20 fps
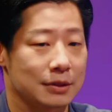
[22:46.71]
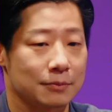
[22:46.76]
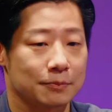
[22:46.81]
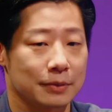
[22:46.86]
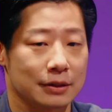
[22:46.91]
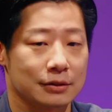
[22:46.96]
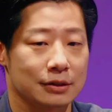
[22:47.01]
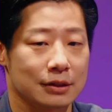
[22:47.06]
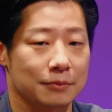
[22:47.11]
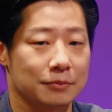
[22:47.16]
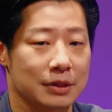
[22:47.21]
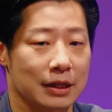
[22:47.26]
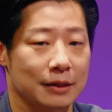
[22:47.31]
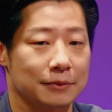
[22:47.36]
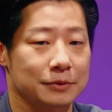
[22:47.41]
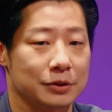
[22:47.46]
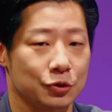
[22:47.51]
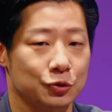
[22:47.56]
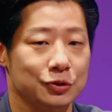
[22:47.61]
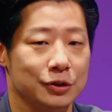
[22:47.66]
but
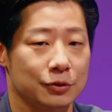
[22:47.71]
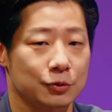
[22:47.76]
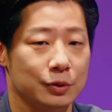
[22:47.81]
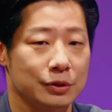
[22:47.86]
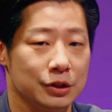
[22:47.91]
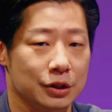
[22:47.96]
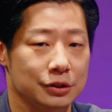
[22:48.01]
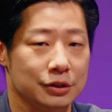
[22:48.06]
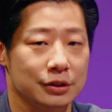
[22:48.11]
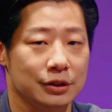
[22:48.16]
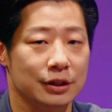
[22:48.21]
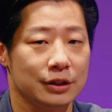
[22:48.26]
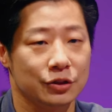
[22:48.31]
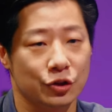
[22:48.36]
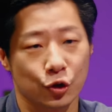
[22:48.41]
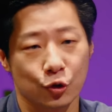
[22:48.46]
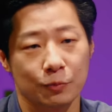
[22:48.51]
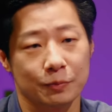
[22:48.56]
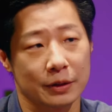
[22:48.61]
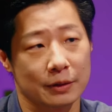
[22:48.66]
sometimes we just need
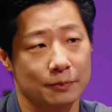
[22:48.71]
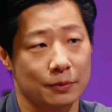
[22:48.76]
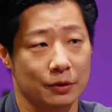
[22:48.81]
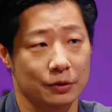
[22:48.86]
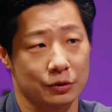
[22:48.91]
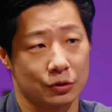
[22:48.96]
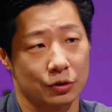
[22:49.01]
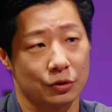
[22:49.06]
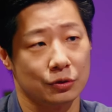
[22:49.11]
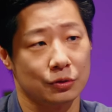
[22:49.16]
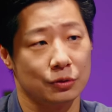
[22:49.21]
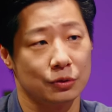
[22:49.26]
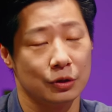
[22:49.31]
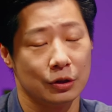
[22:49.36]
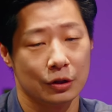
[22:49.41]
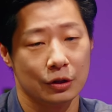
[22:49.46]
new people to